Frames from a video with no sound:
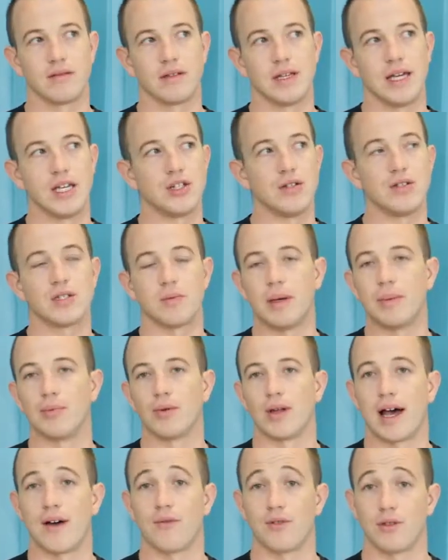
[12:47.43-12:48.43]
issues that
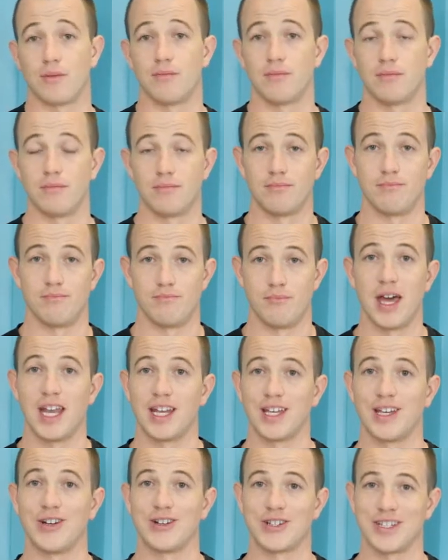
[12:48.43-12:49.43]
people have with
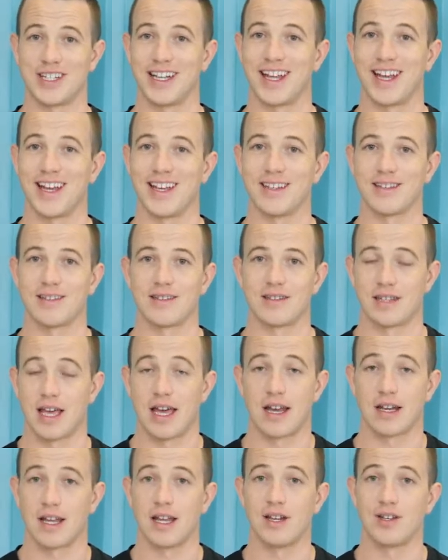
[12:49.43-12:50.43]
pedicures today is
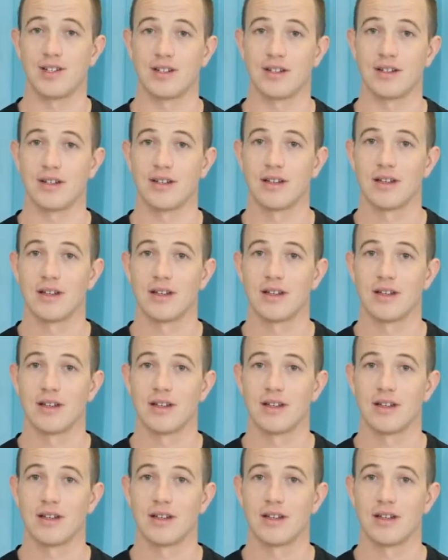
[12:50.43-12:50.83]
sanitation.